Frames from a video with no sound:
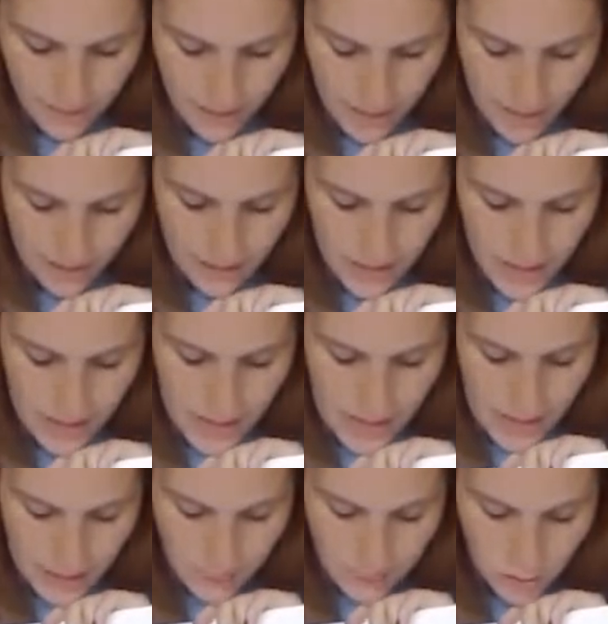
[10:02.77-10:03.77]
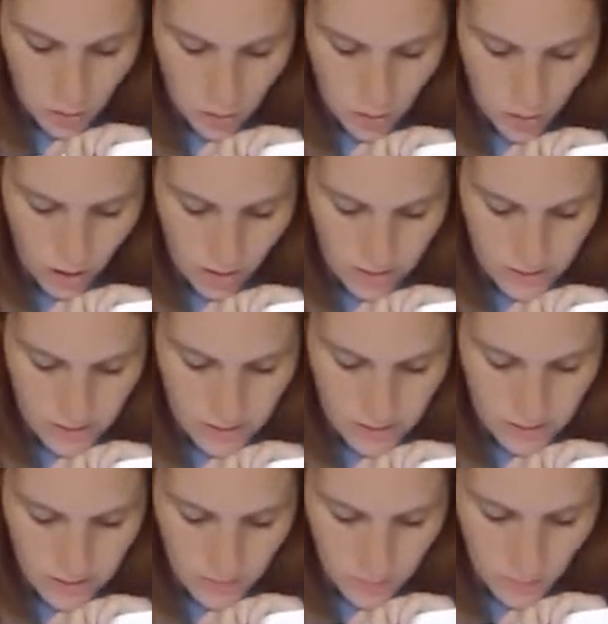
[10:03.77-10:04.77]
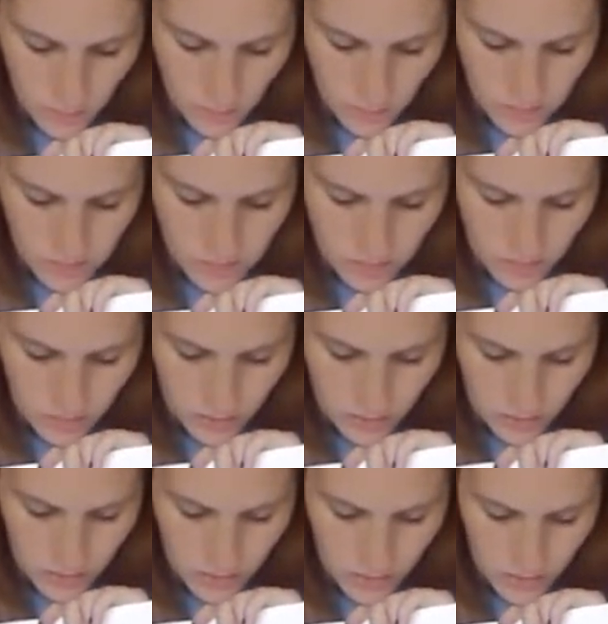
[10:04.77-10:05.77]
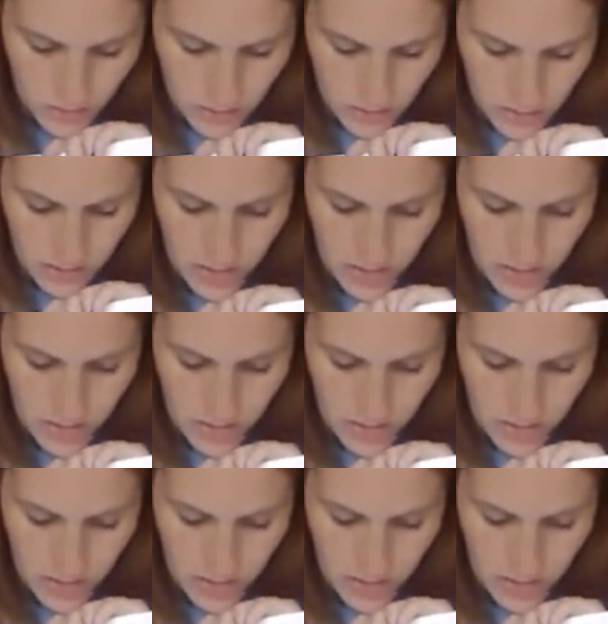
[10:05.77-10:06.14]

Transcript: of that, I'm going to draw a small circle